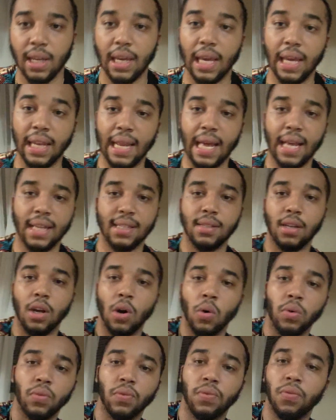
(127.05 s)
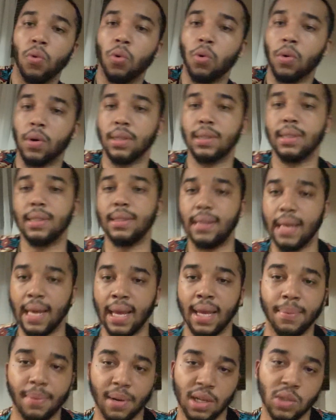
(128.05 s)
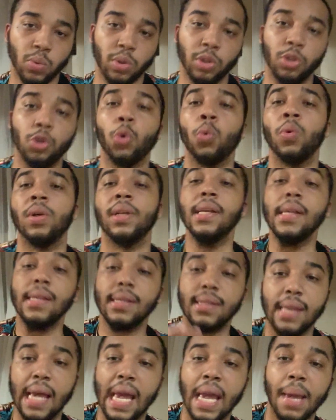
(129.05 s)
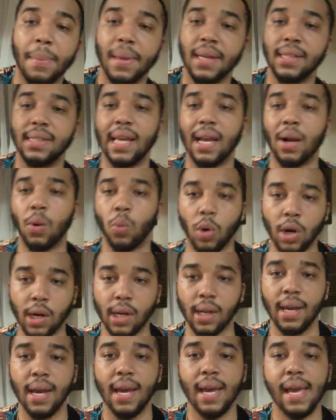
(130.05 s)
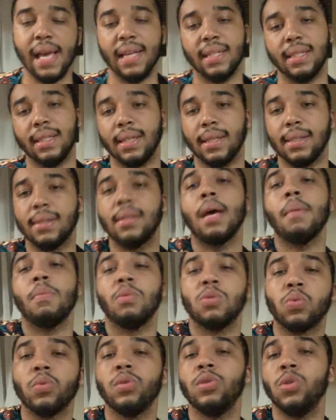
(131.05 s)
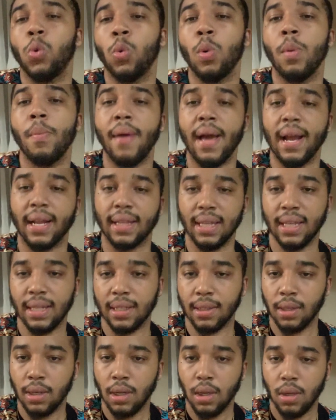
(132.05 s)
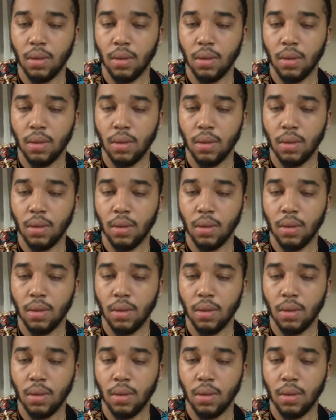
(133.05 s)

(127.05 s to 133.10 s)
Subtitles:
And that's going forward today, because we're doing the same exact work as the disciples were doing back then,